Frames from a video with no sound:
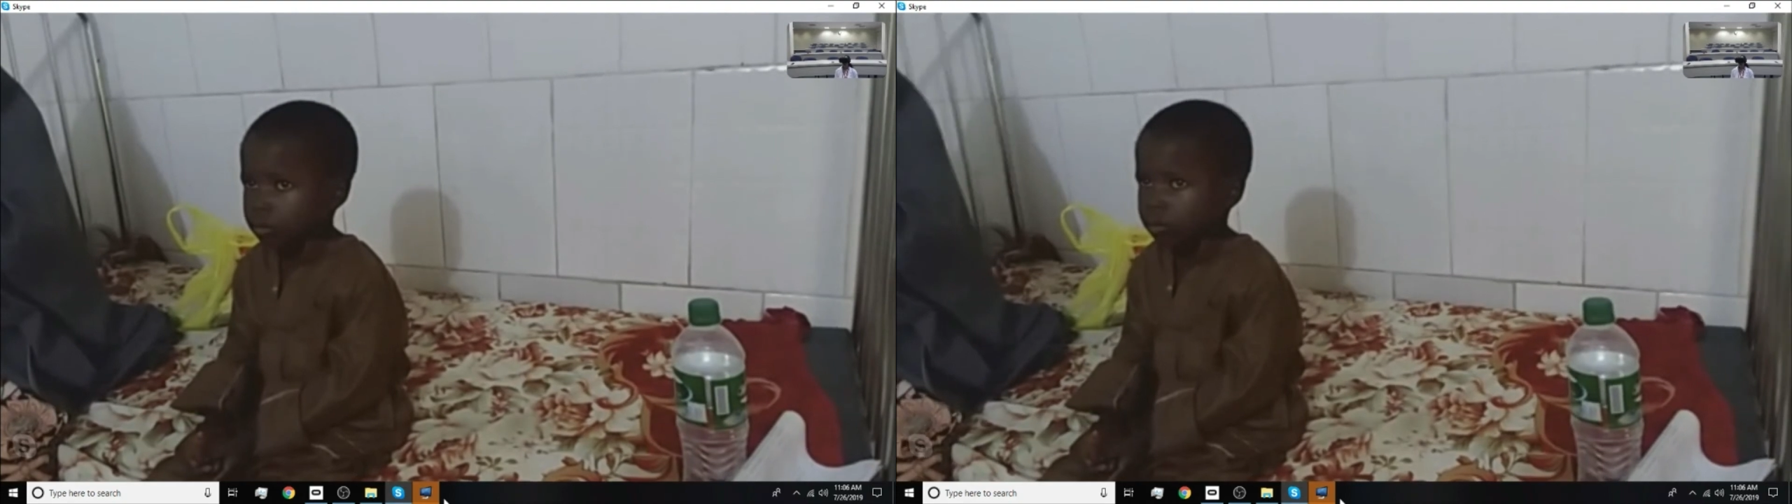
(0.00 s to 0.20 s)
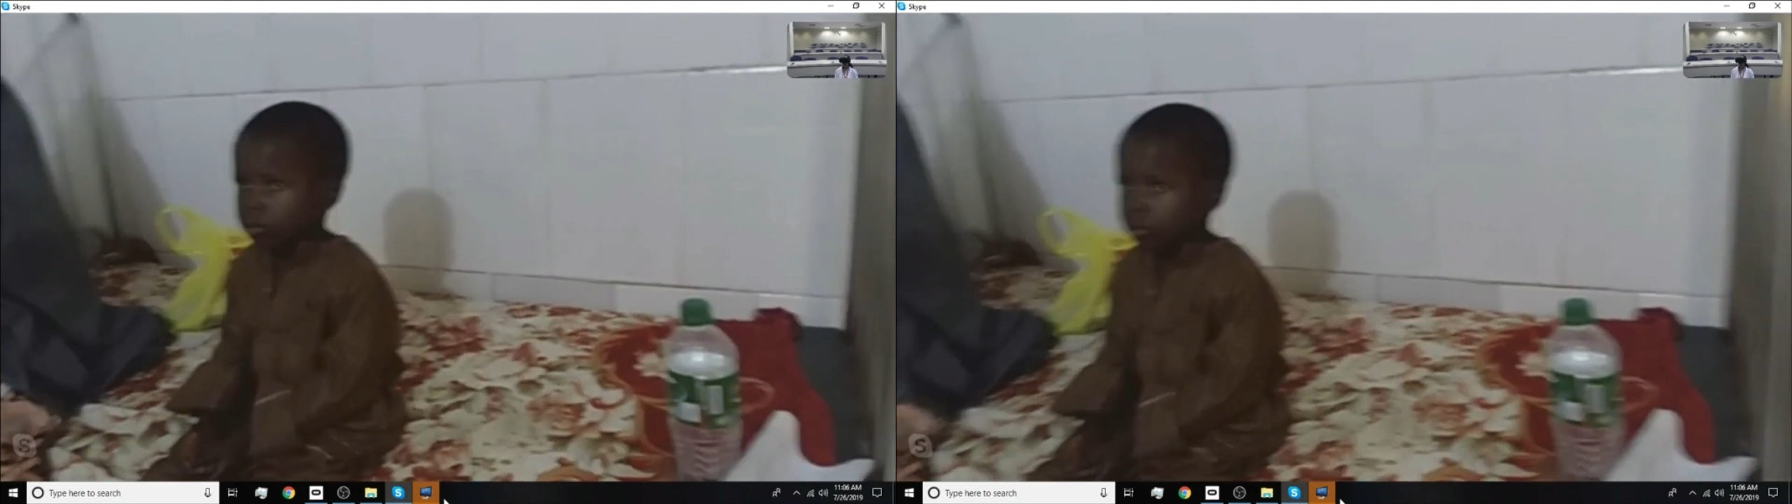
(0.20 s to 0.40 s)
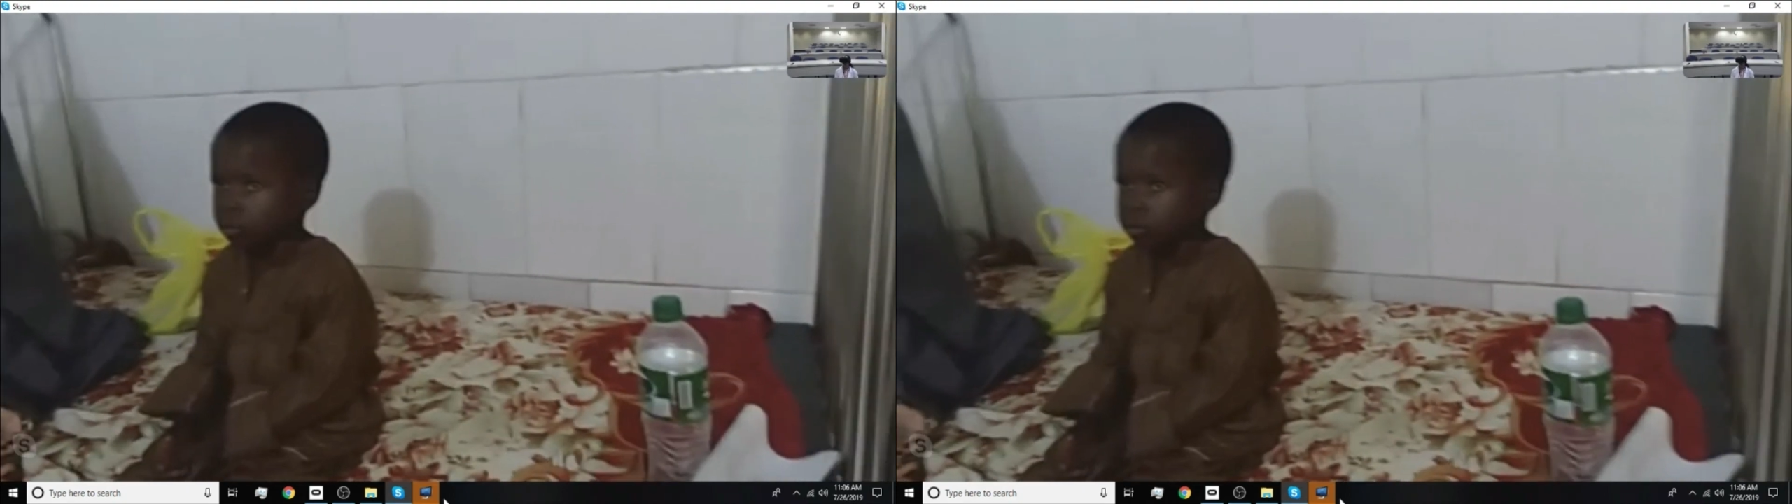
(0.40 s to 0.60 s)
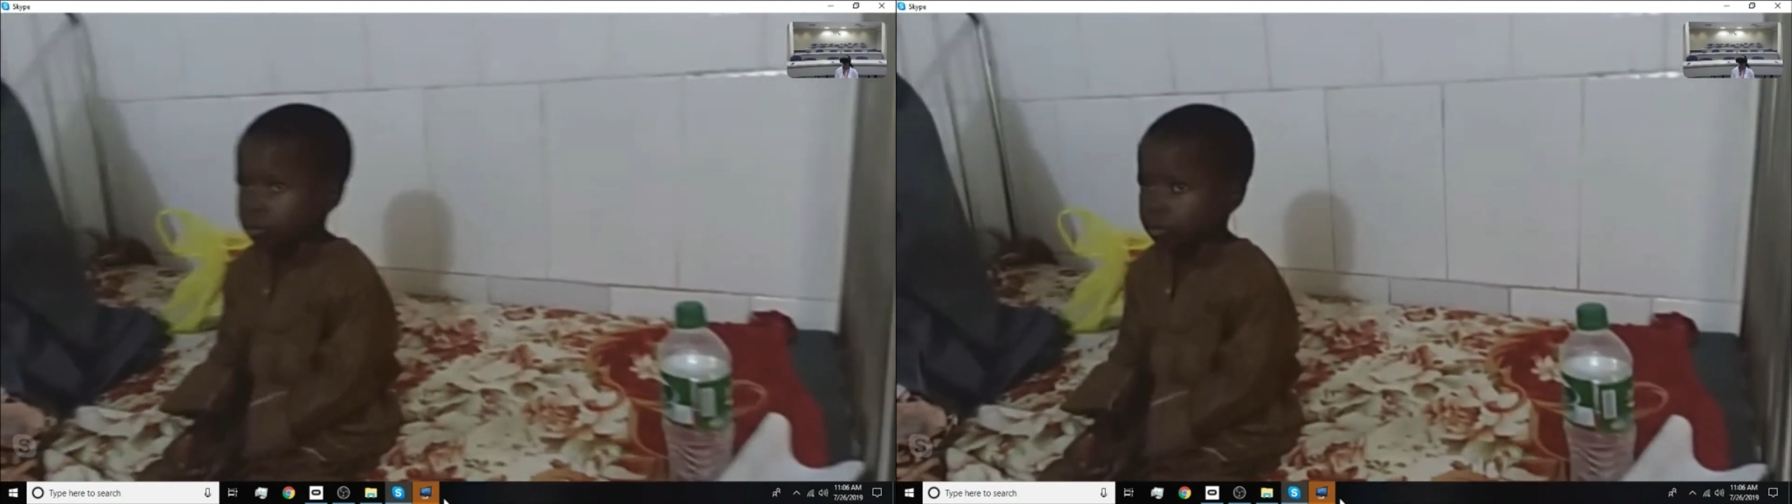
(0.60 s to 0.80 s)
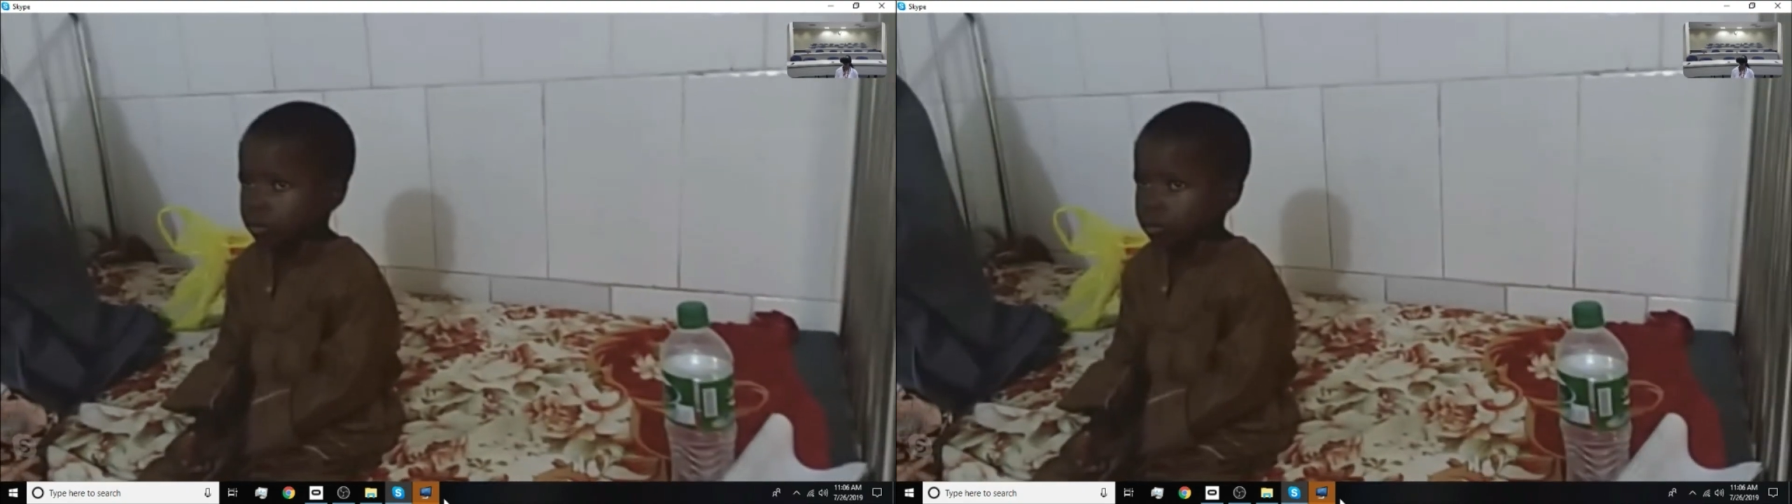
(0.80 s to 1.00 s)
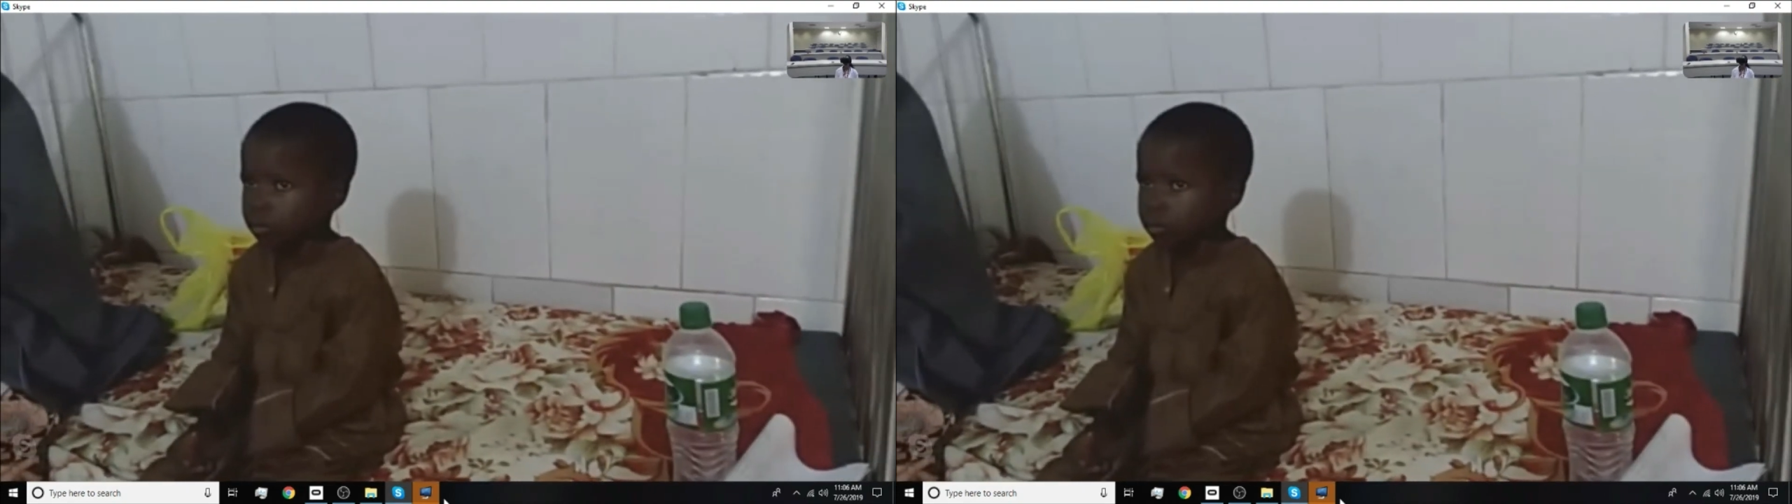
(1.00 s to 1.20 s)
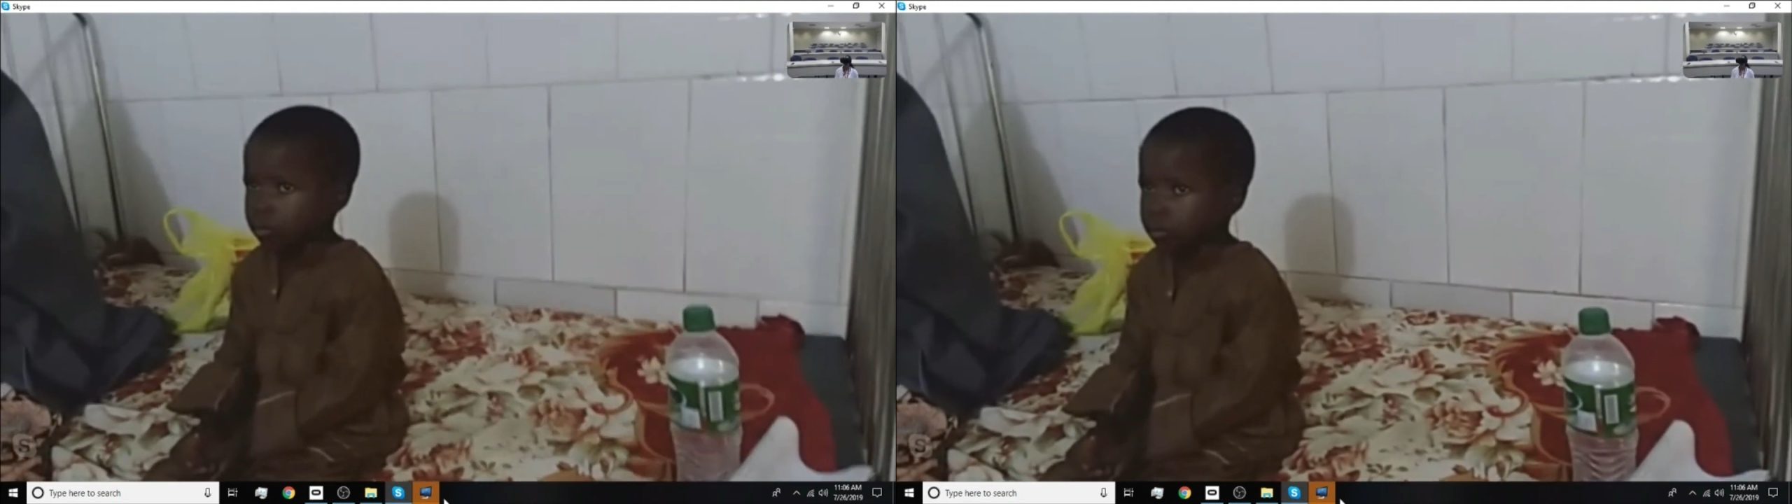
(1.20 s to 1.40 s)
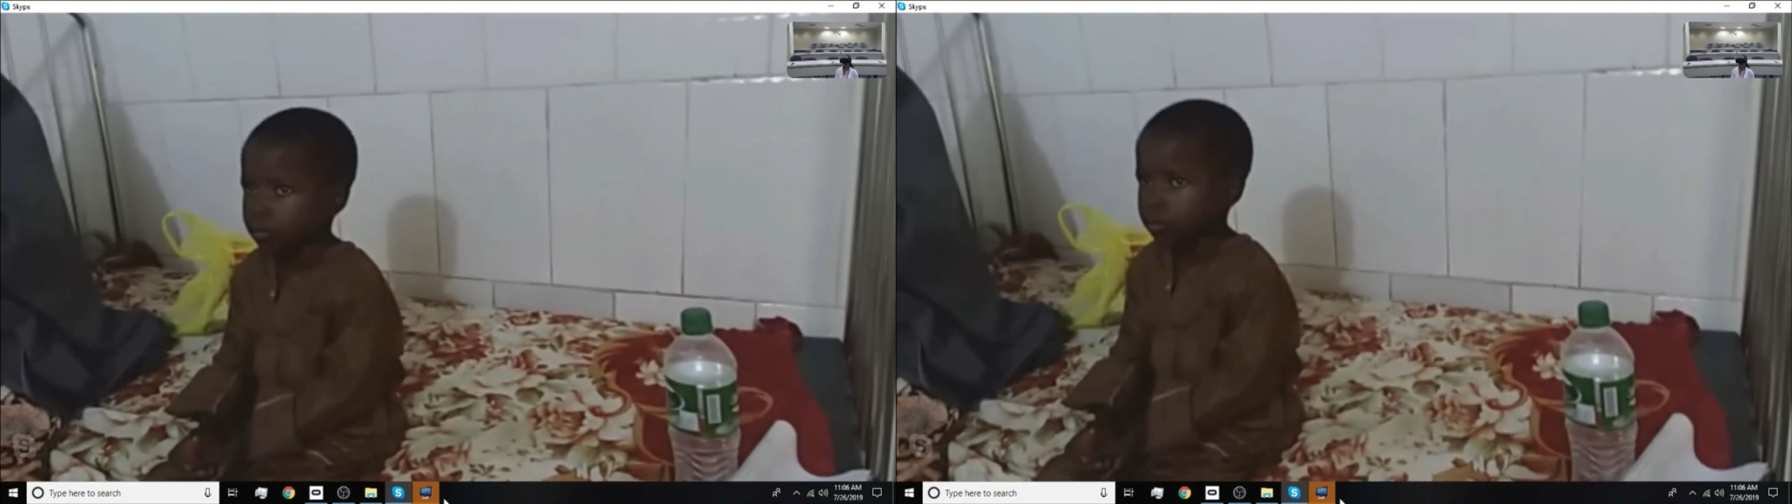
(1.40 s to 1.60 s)
No chest
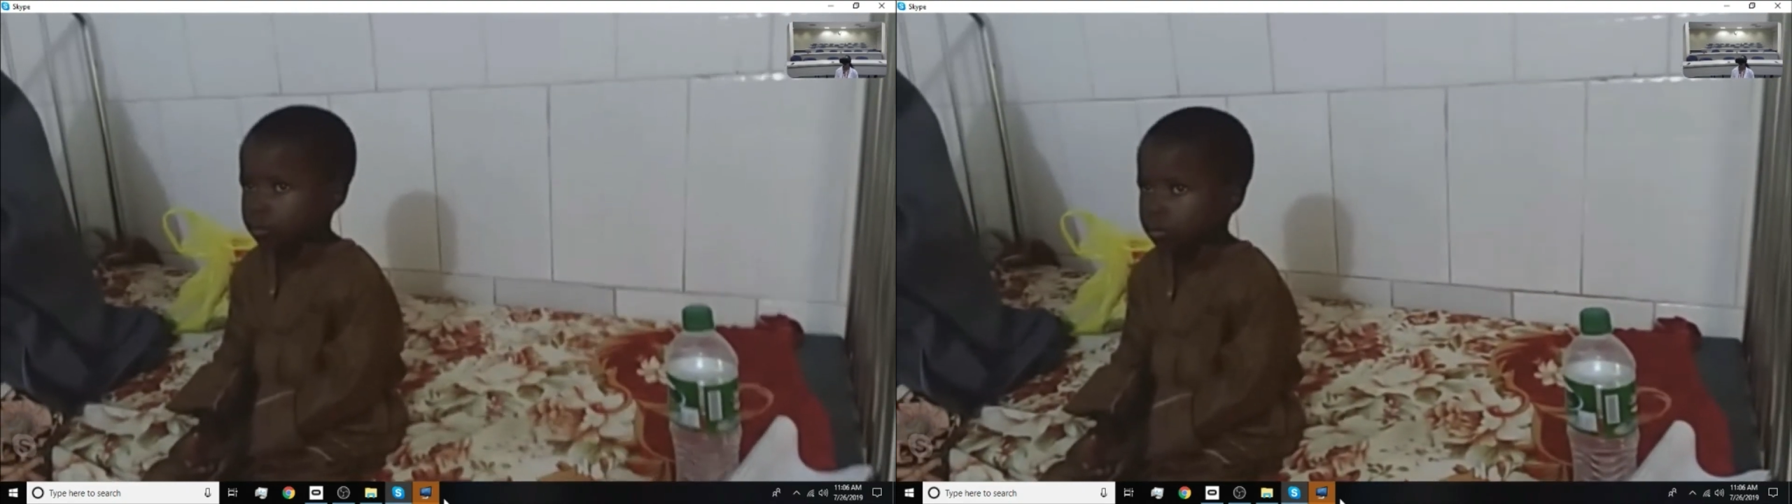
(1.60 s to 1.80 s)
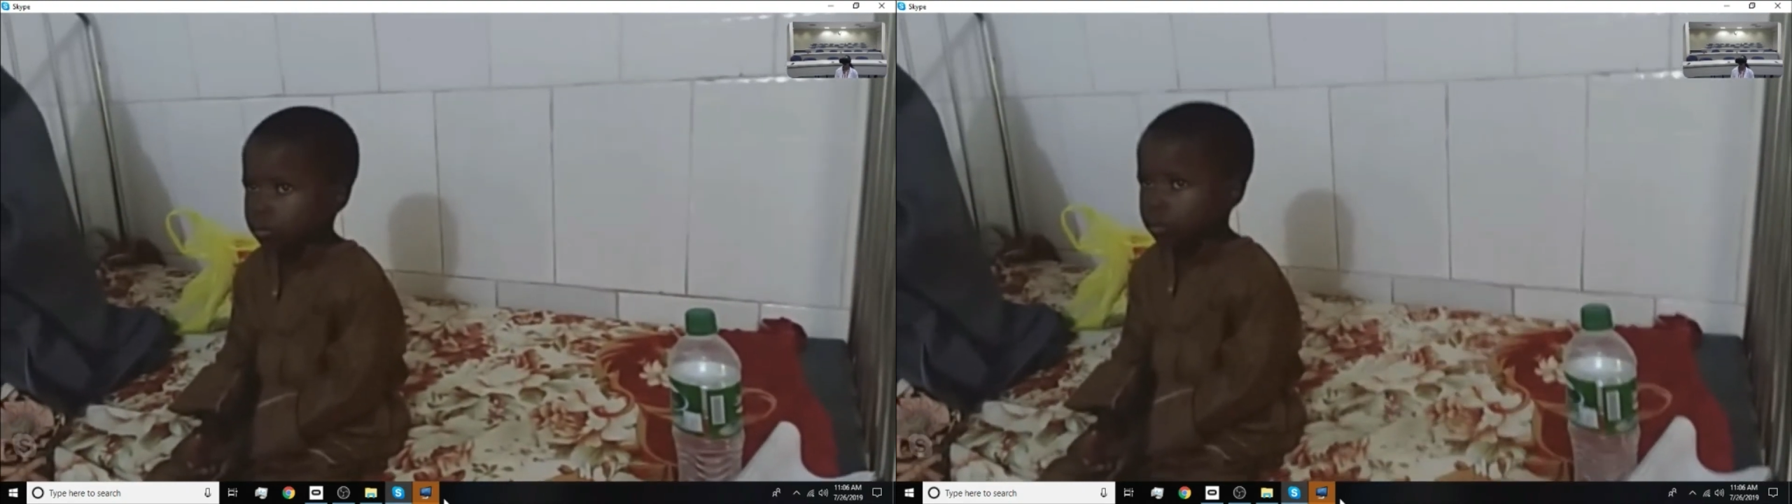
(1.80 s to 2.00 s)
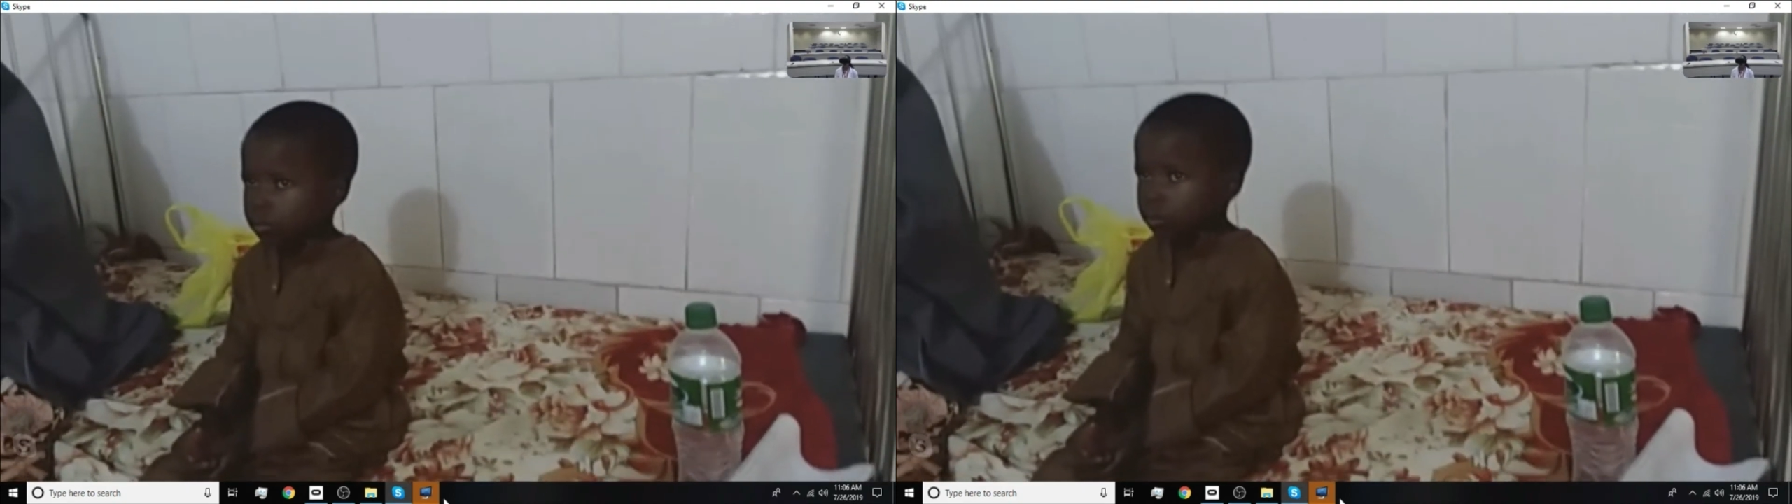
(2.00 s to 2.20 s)
pain, no cough.